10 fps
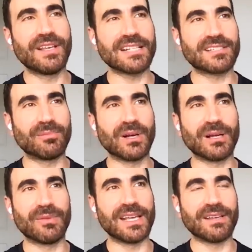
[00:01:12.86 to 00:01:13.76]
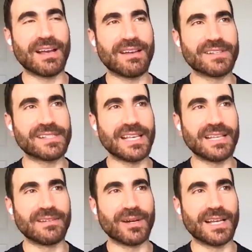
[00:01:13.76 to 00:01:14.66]
get to the point where you have a
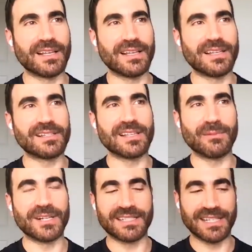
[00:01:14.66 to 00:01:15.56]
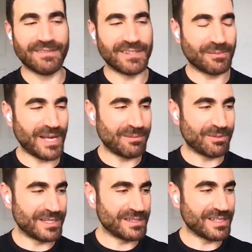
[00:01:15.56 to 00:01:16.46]
scene where someone delivers a
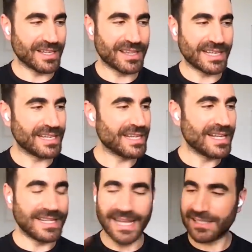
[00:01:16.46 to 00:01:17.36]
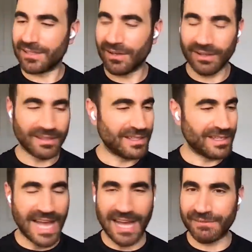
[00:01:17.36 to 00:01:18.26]
paper, and you start thinking, "Let's not
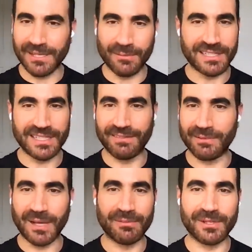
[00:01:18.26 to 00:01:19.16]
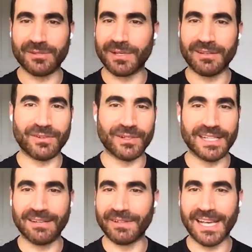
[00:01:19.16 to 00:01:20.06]
have someone deliver the paper because we're going to fall in
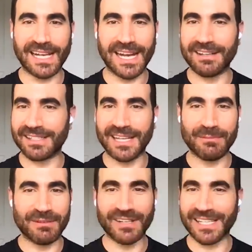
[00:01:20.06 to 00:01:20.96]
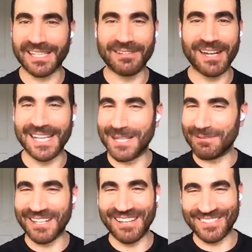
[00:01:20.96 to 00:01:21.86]
love with that character. They'll be great. And then we're
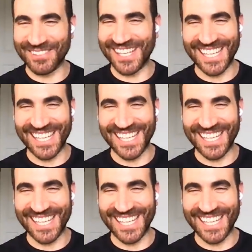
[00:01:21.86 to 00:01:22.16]
gonna have to write